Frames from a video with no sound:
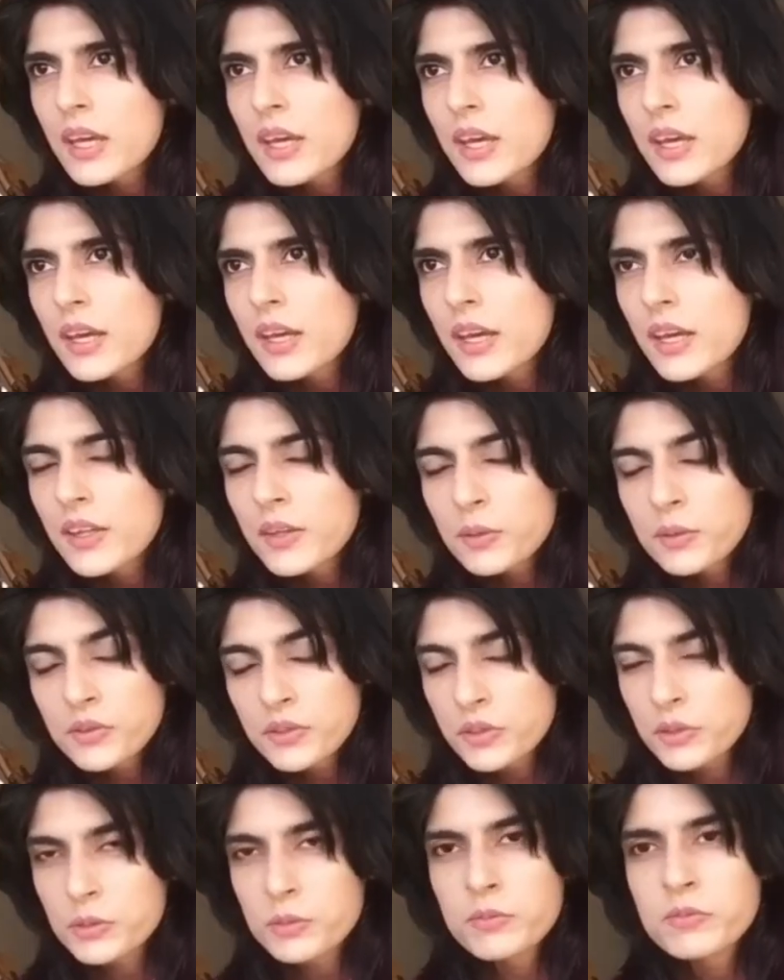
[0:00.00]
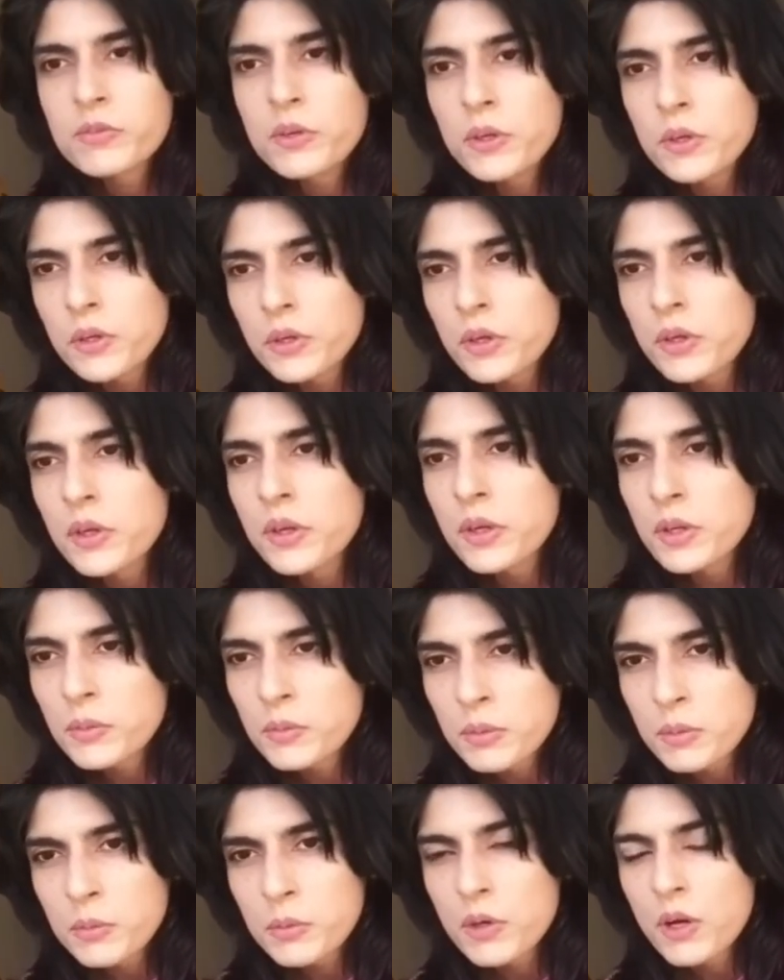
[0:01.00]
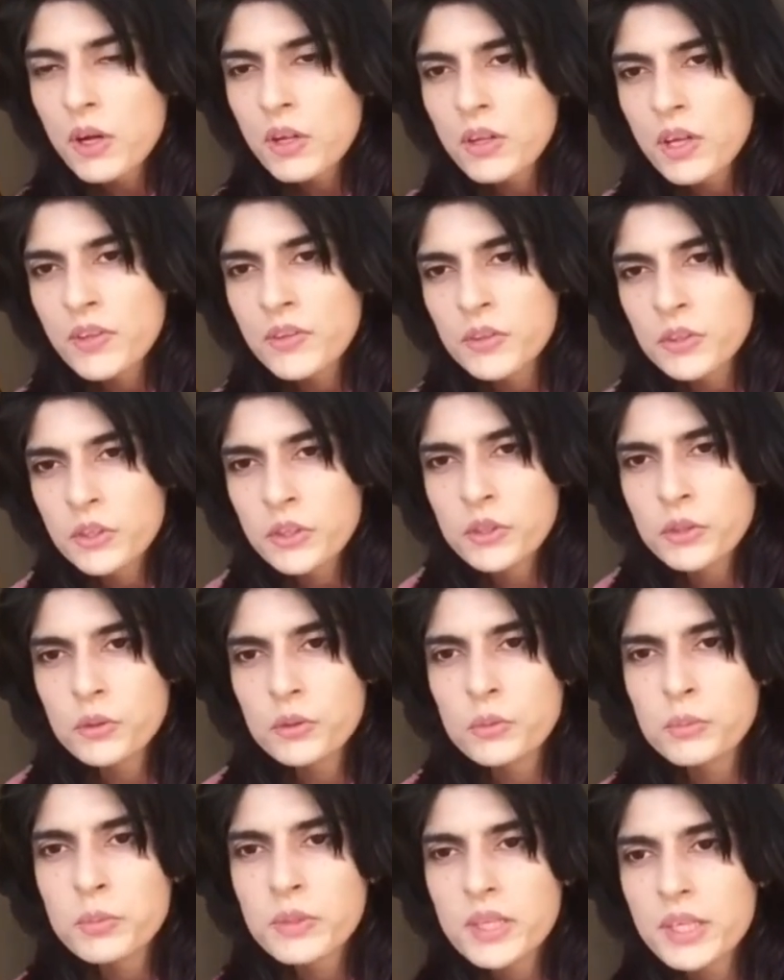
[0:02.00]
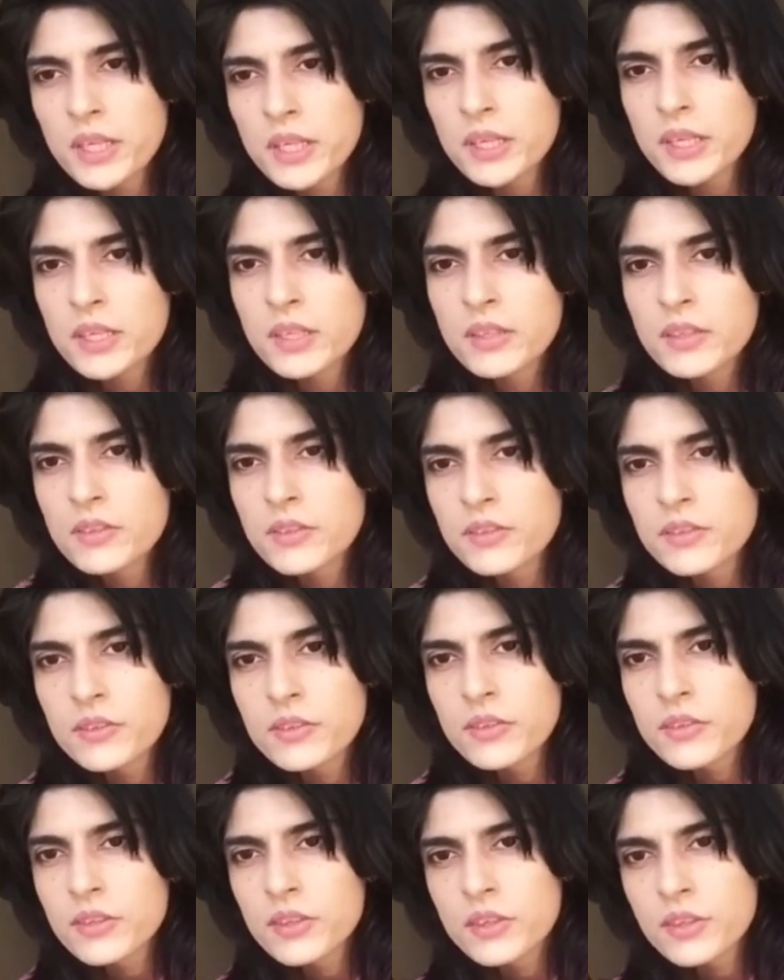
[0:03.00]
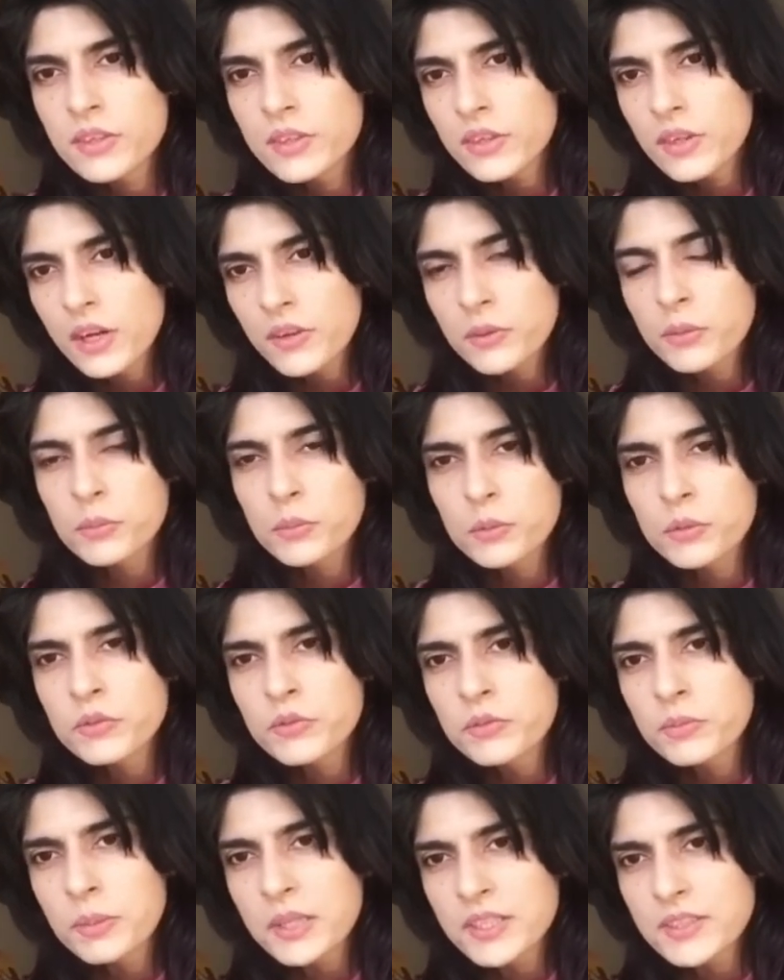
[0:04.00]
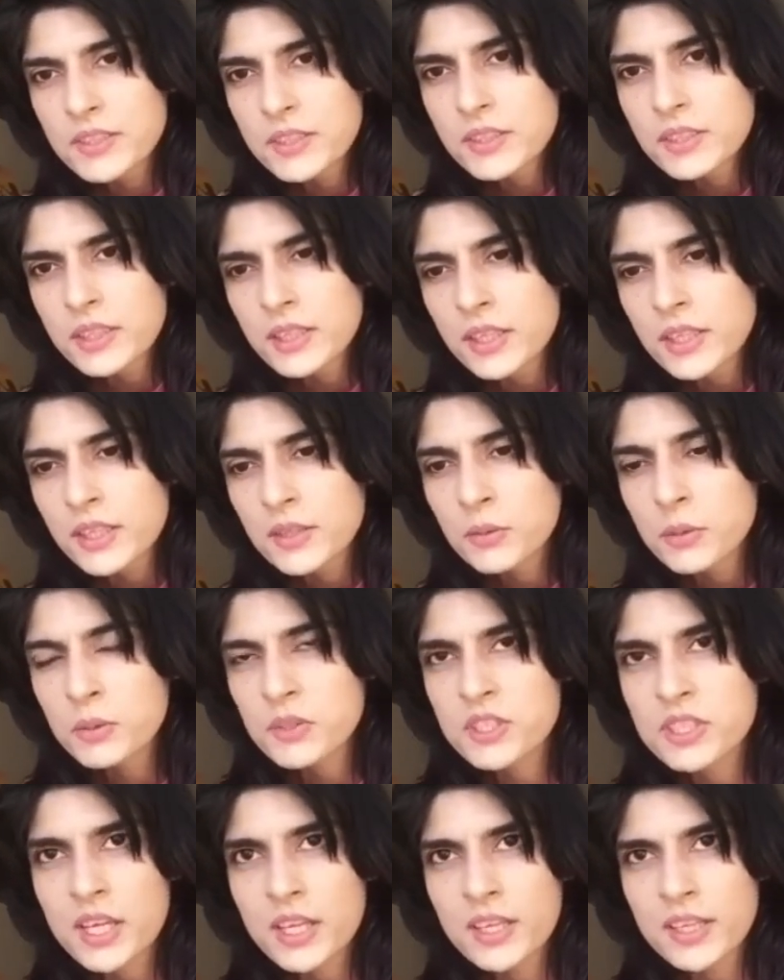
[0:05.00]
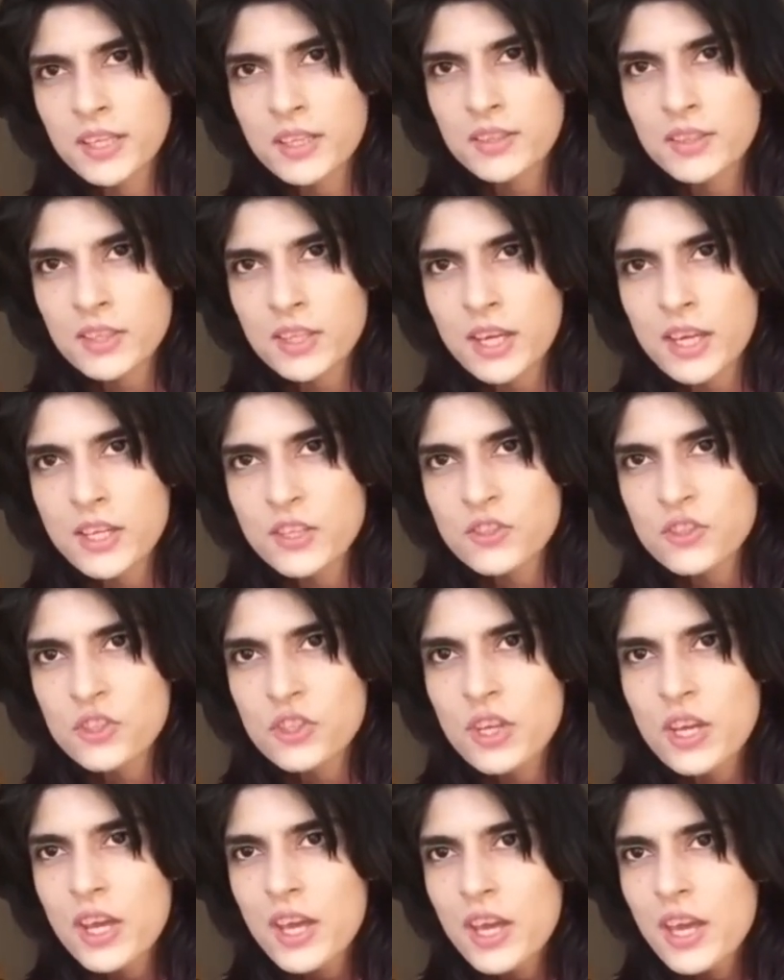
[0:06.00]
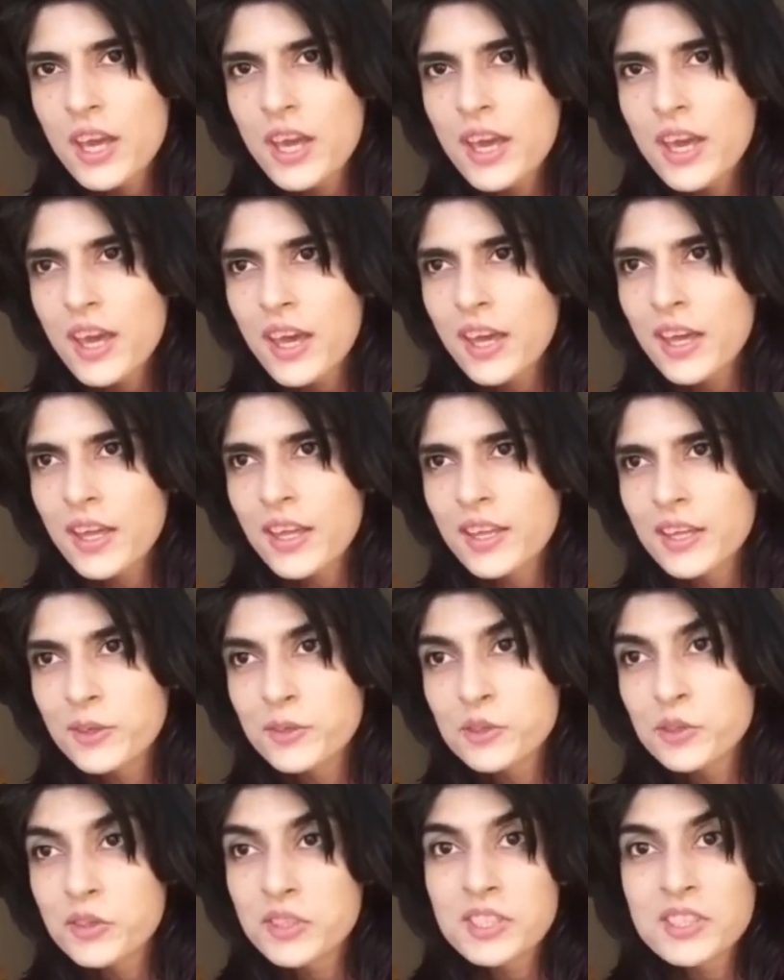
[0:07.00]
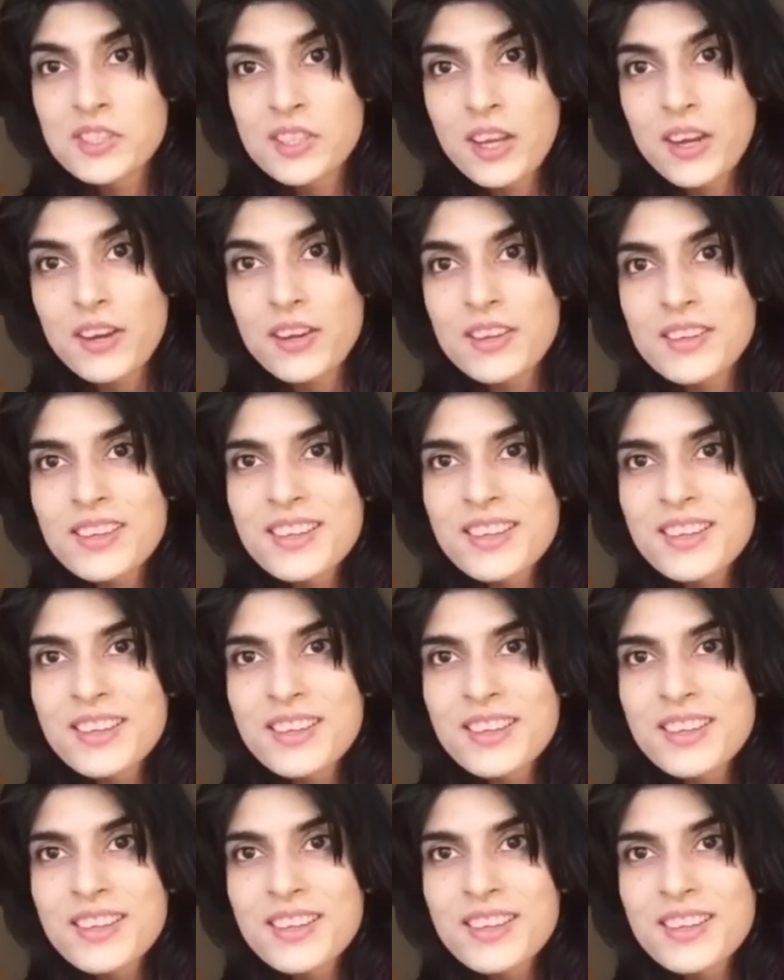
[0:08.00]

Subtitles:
there was a group photo, and we were all on the cube and on the roof basically, and we were standing at the edge, and I was really scared,